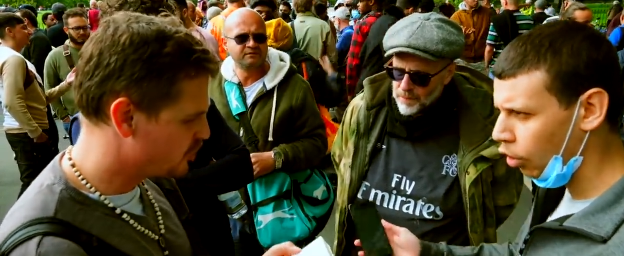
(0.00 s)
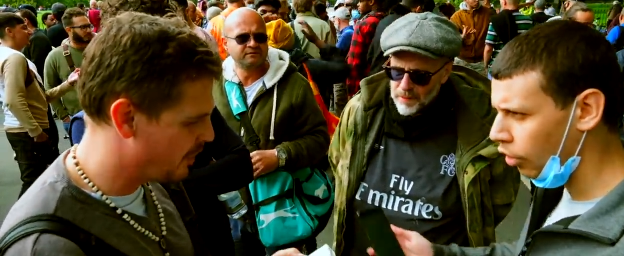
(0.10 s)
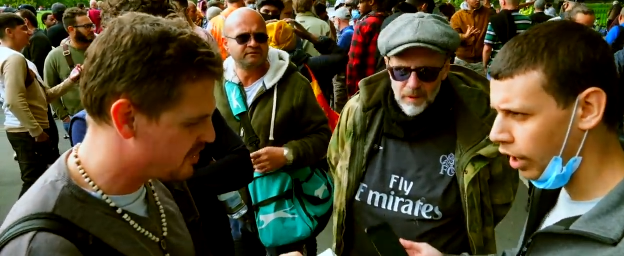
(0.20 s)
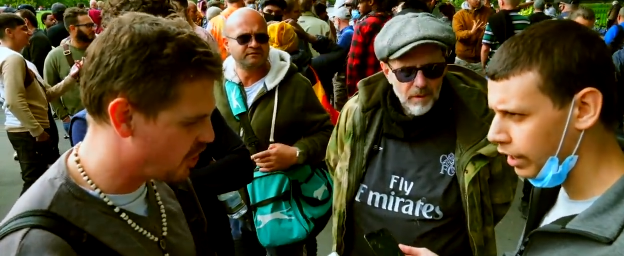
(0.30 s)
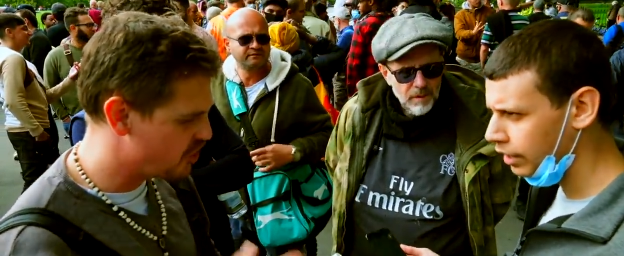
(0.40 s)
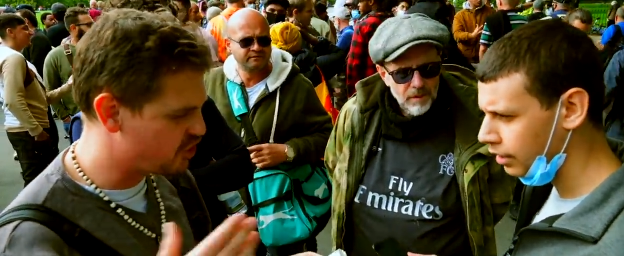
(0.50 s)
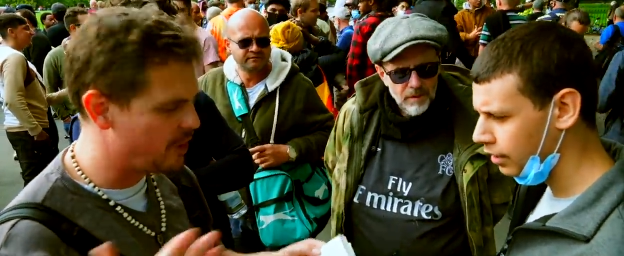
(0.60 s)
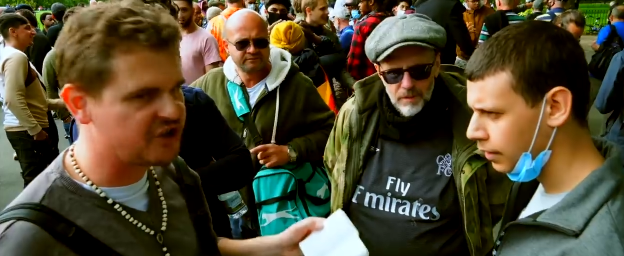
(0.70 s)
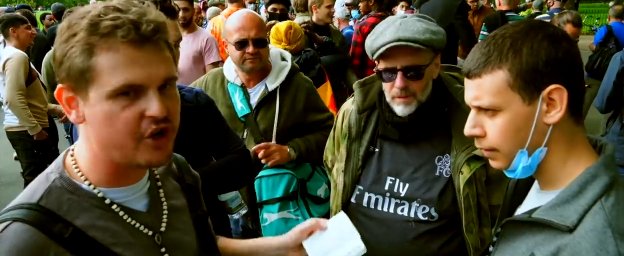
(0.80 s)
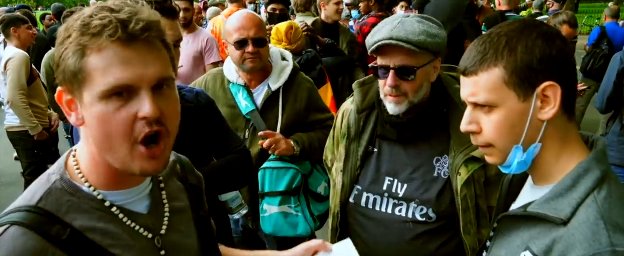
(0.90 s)
Speaker 1: So it's a, so it's
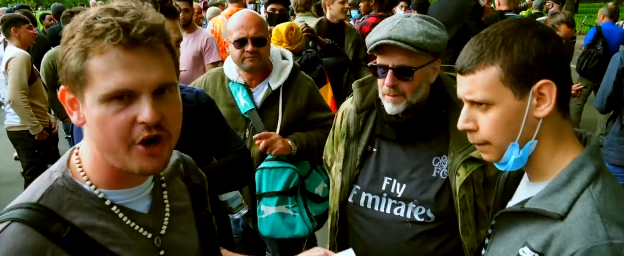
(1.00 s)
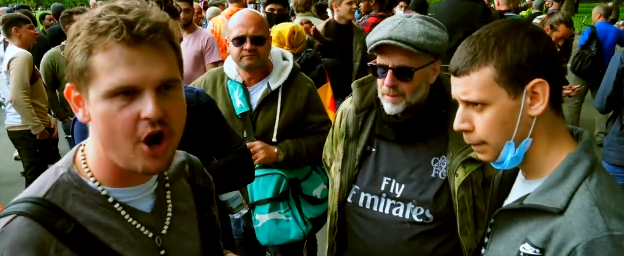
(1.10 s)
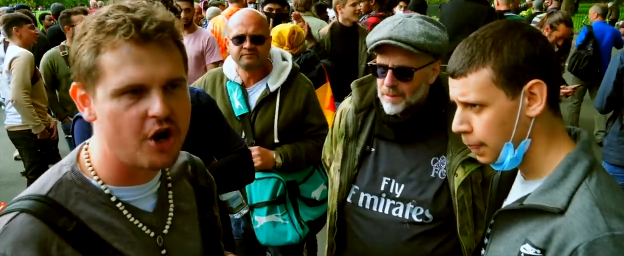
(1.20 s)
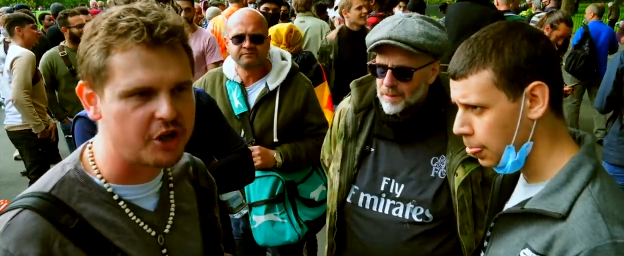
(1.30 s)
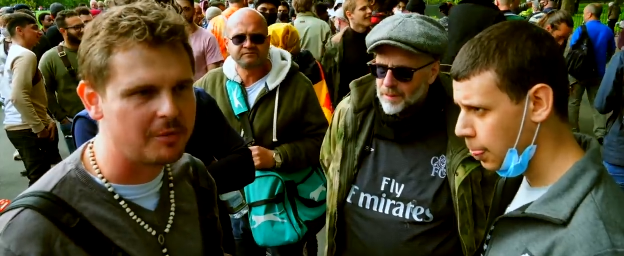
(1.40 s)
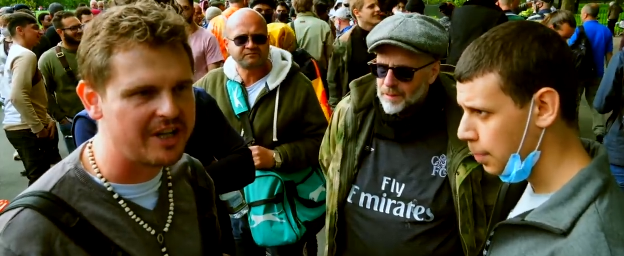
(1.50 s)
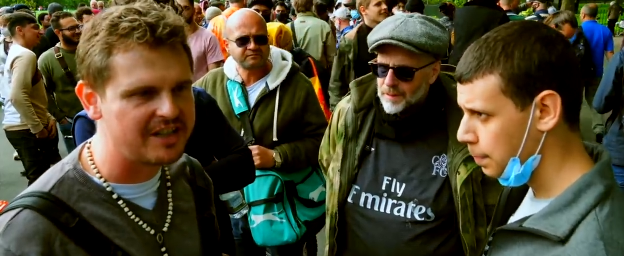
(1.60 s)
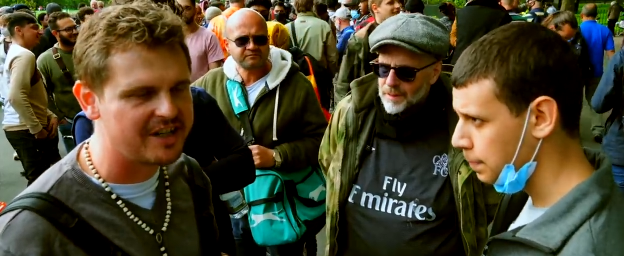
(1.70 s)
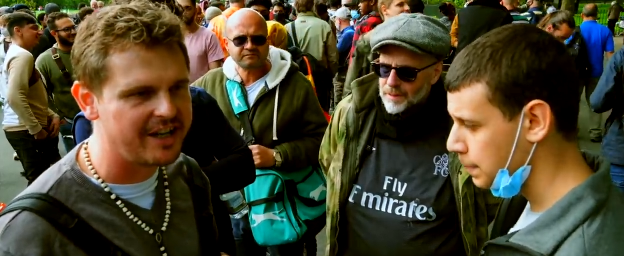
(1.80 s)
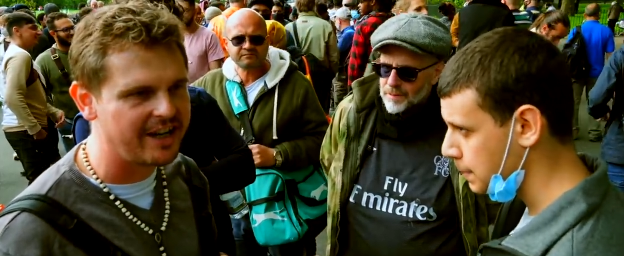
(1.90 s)
a non-argument, isn't
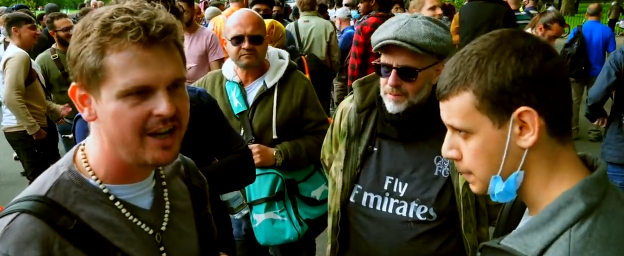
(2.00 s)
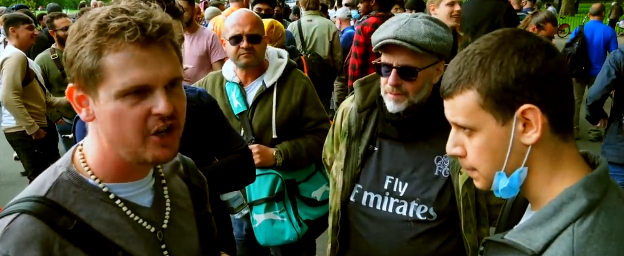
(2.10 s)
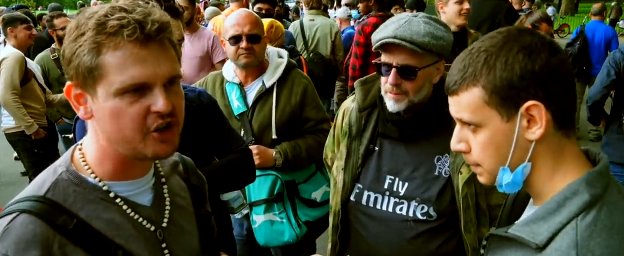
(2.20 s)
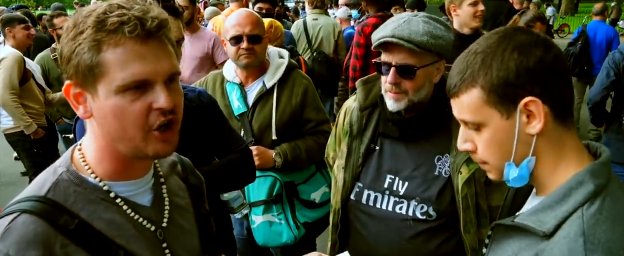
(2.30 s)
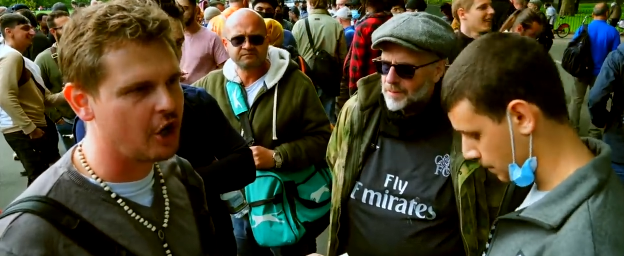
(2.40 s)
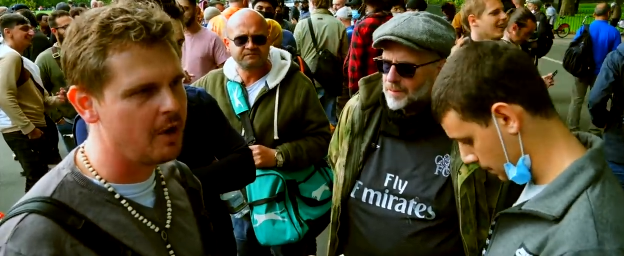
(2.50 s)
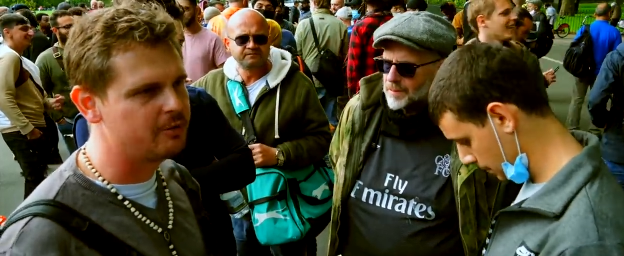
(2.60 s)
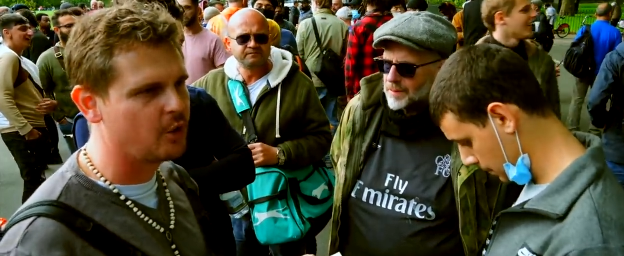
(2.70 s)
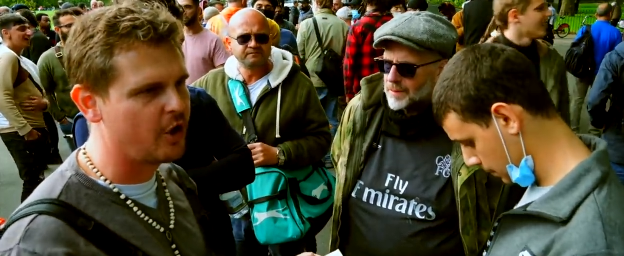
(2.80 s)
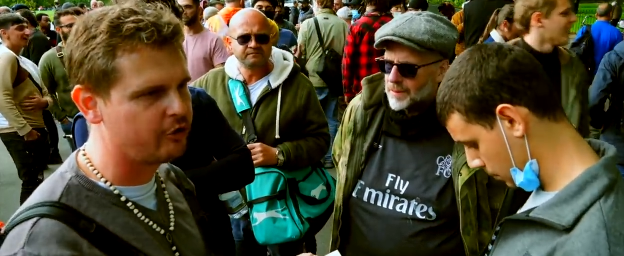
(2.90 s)
it? To come up
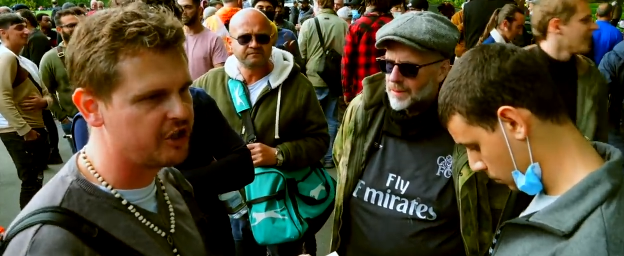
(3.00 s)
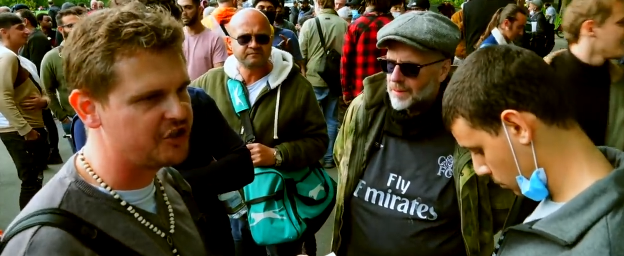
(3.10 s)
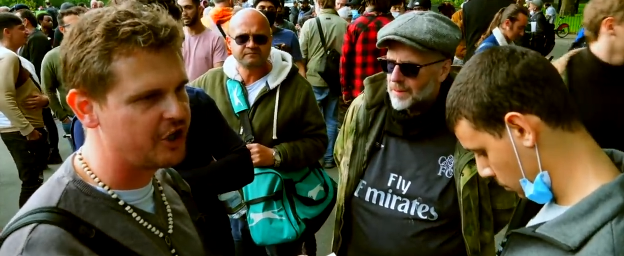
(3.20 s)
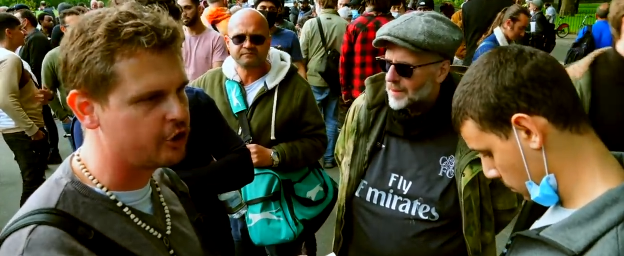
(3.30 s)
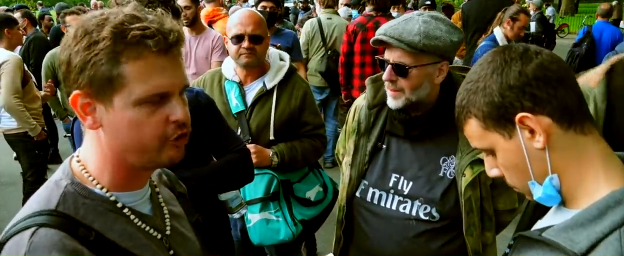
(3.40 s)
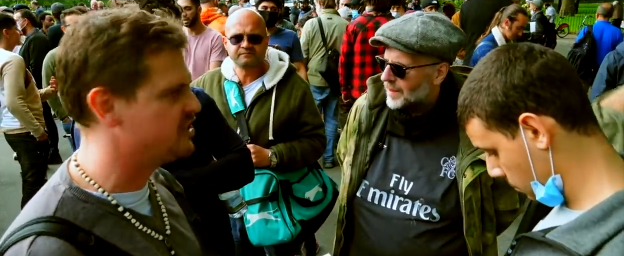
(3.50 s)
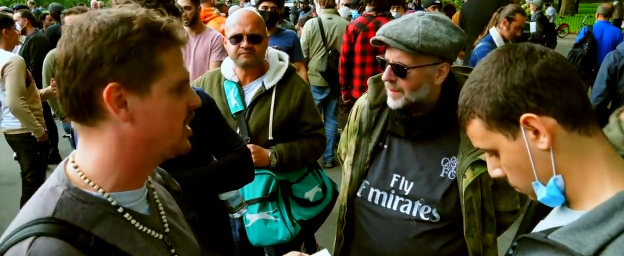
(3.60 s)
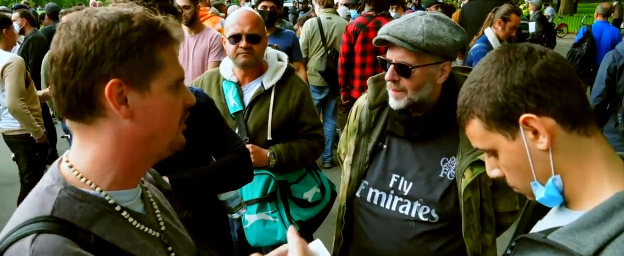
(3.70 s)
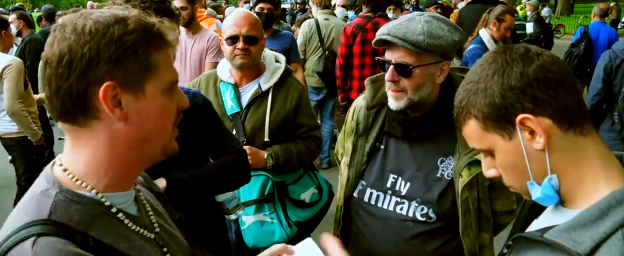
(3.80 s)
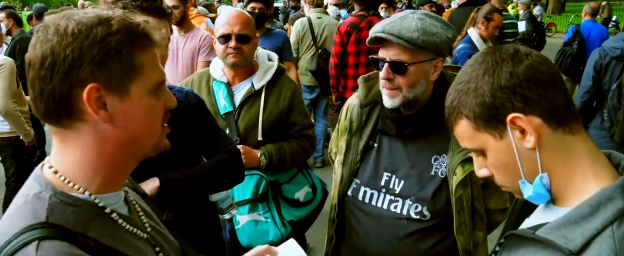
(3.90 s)
to a Christian critic
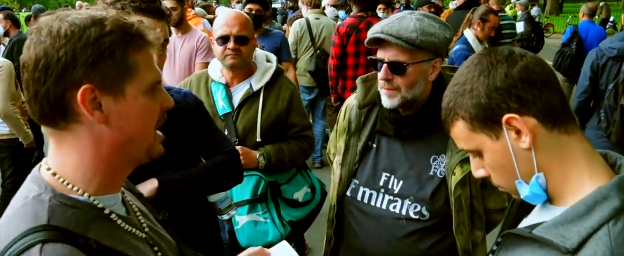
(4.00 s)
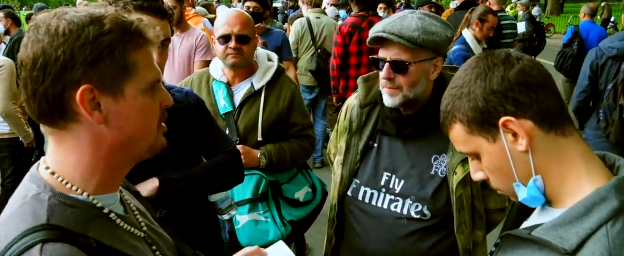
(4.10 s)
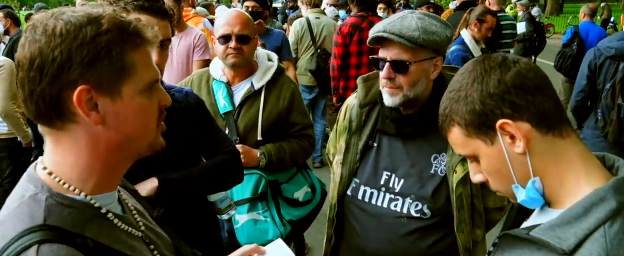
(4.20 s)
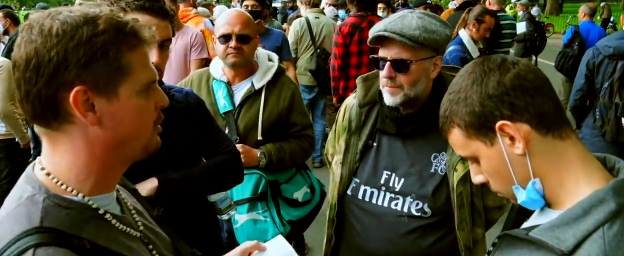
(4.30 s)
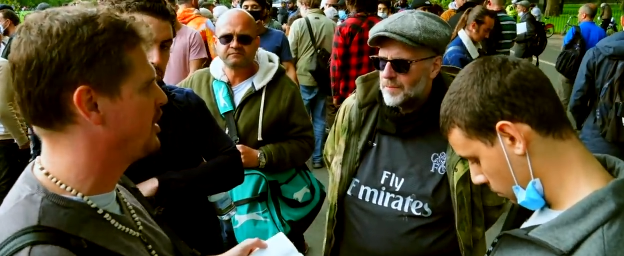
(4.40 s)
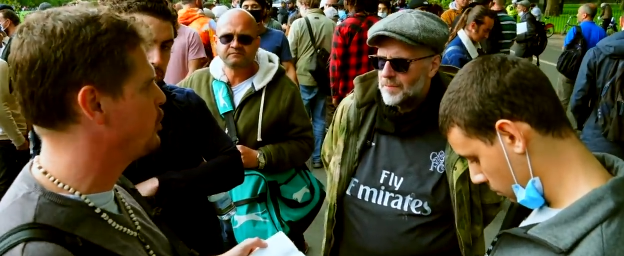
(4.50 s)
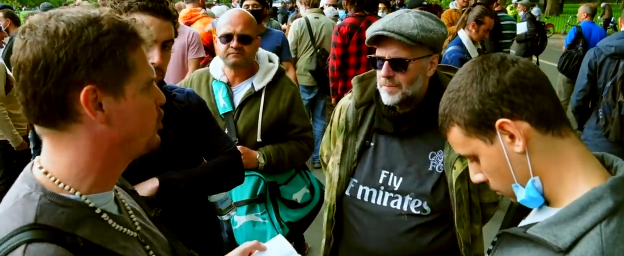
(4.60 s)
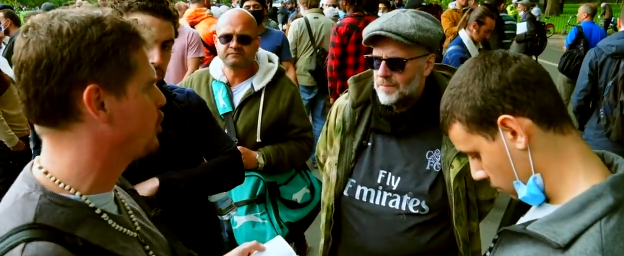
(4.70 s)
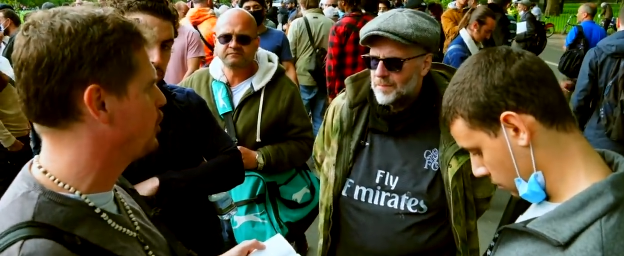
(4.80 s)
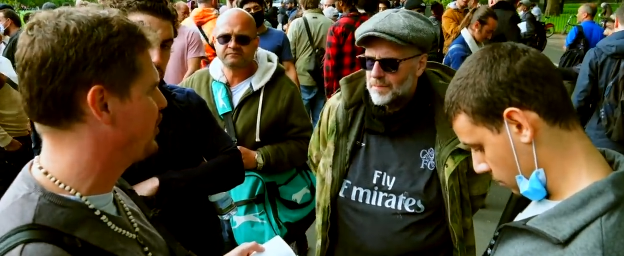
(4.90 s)
of Islam and say, well, you
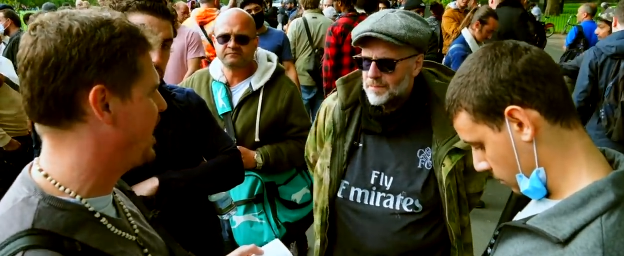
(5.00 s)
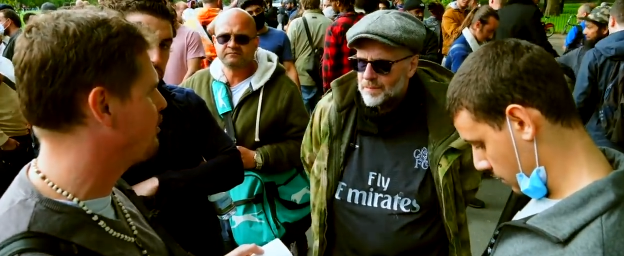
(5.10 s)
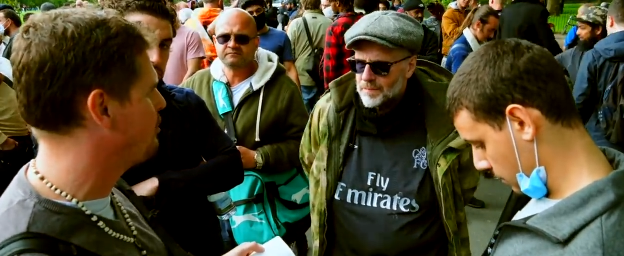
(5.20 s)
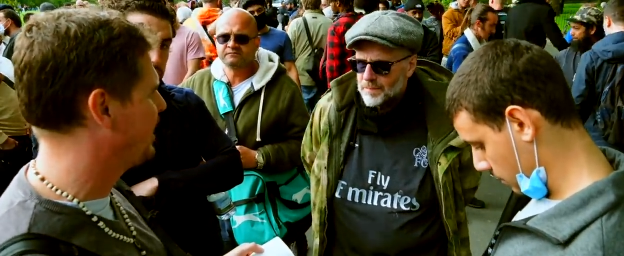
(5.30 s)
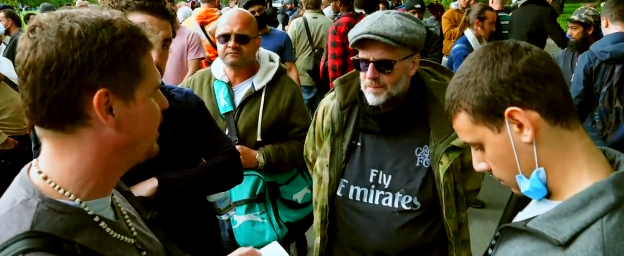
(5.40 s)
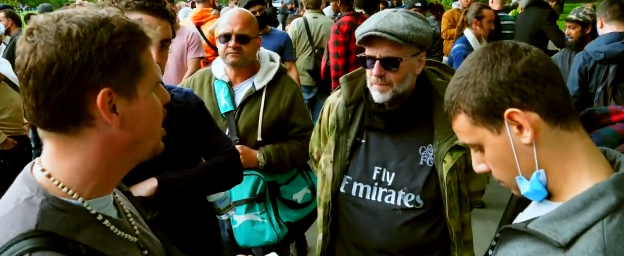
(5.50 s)
don't know the Arabic.